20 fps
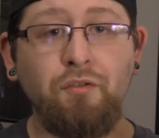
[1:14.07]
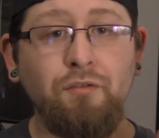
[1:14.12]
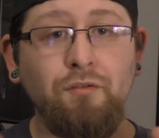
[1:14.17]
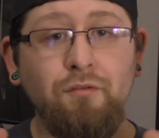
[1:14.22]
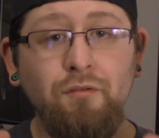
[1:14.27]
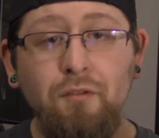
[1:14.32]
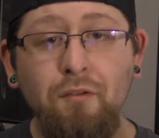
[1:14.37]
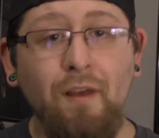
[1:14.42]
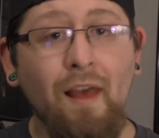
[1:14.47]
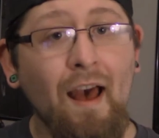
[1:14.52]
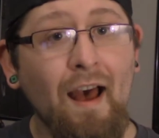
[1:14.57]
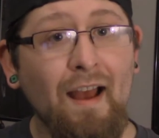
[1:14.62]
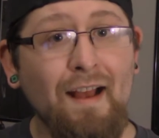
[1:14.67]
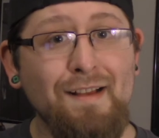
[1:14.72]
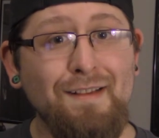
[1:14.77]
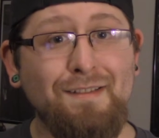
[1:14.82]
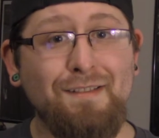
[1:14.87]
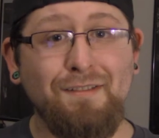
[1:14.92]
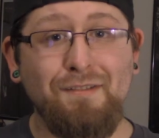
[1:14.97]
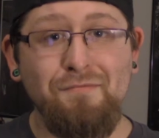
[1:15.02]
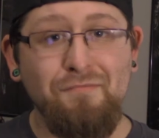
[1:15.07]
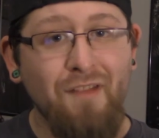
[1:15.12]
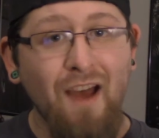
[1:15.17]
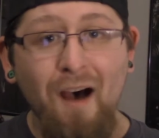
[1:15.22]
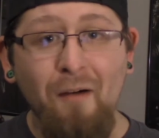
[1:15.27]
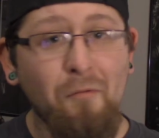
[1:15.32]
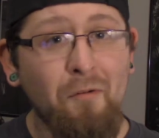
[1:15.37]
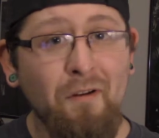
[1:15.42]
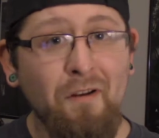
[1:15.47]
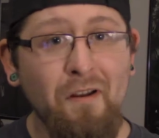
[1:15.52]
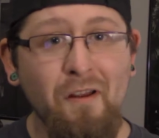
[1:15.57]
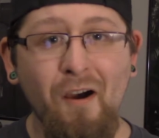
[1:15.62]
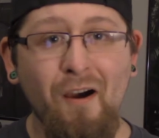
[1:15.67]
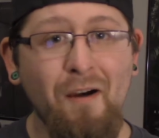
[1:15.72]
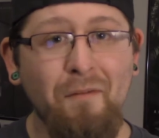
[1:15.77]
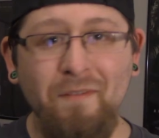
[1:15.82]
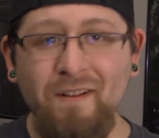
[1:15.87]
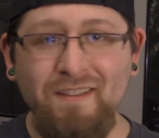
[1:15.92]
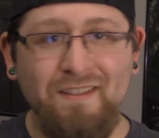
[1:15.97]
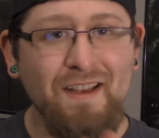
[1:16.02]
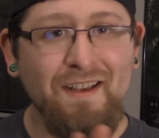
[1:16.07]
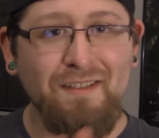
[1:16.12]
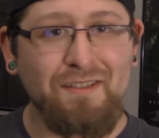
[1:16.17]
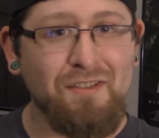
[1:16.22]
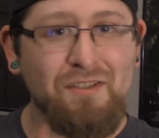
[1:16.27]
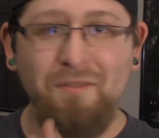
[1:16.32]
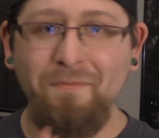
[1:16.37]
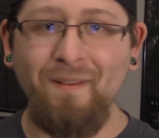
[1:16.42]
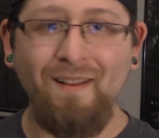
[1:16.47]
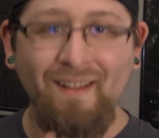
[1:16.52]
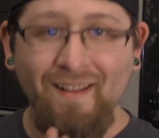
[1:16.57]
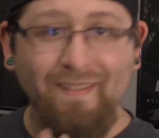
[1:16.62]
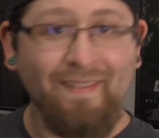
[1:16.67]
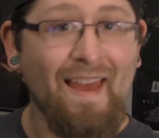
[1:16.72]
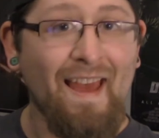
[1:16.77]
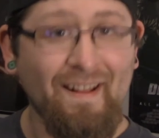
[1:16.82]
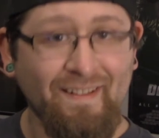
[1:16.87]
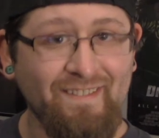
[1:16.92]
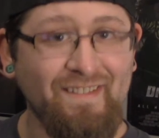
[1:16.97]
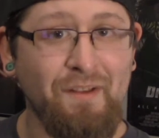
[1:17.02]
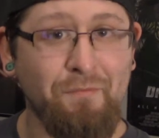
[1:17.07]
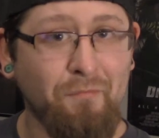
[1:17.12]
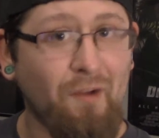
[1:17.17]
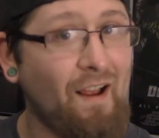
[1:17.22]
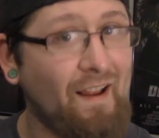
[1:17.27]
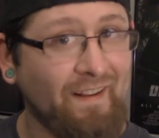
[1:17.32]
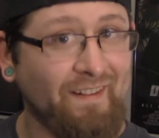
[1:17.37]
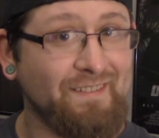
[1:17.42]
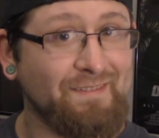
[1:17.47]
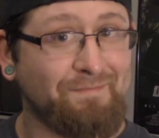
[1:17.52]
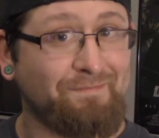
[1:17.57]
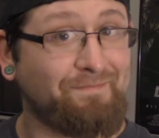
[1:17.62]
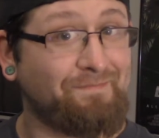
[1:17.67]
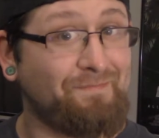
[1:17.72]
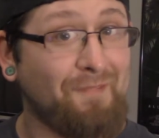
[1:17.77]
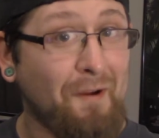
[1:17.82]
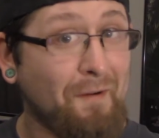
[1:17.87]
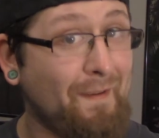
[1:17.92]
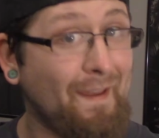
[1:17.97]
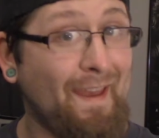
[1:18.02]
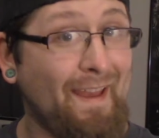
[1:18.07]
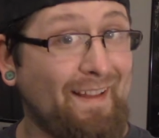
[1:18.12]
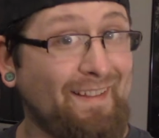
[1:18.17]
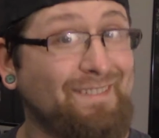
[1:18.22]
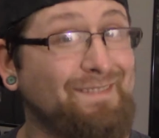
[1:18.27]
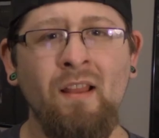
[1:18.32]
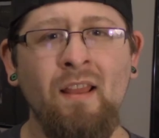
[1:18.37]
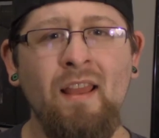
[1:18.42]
You guys do not want to know how many takes it took me to get that shit right, okay?